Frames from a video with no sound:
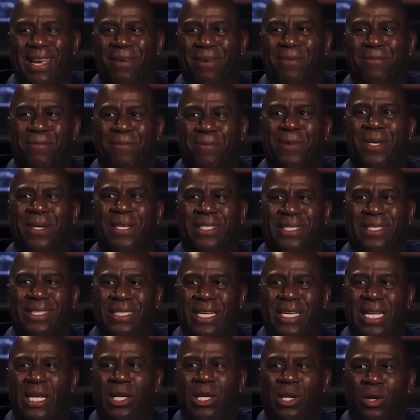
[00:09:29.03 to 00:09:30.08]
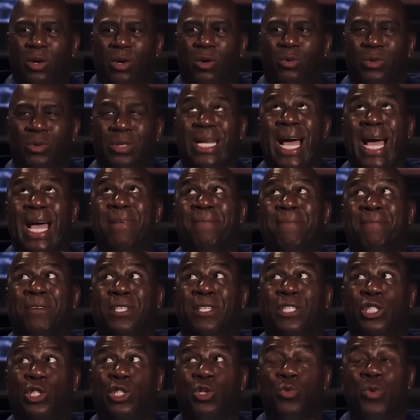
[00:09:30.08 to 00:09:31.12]
every single night
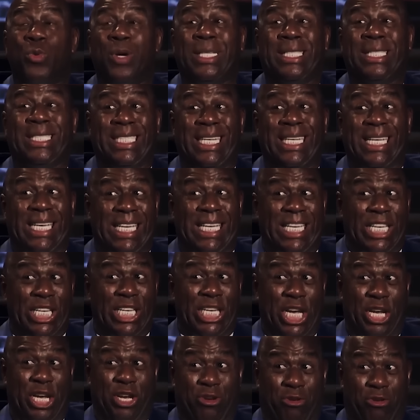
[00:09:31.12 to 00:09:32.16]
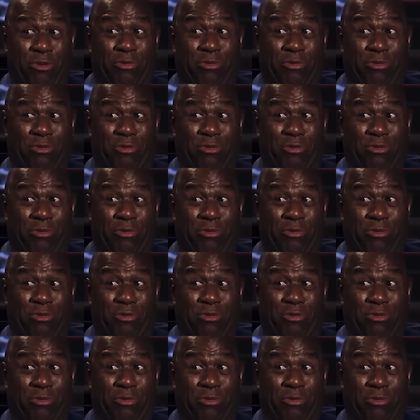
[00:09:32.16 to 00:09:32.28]
for 20 years.